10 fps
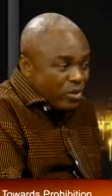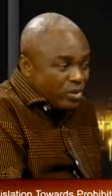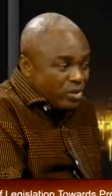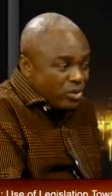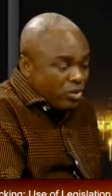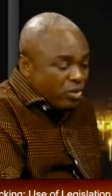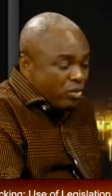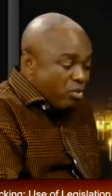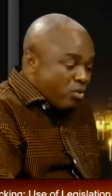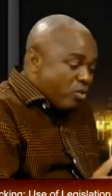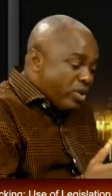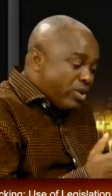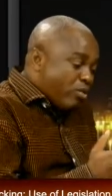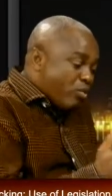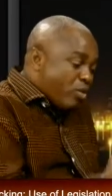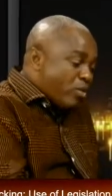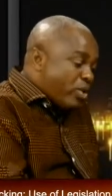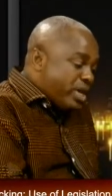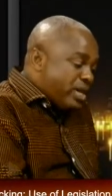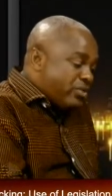So we, what
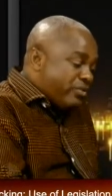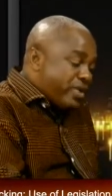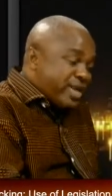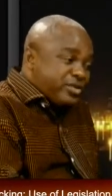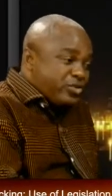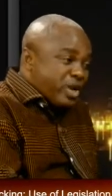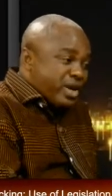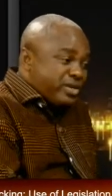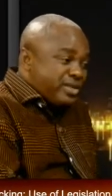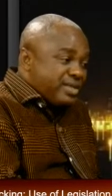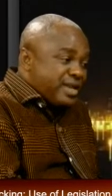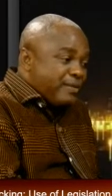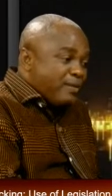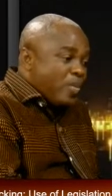we did to fast track is that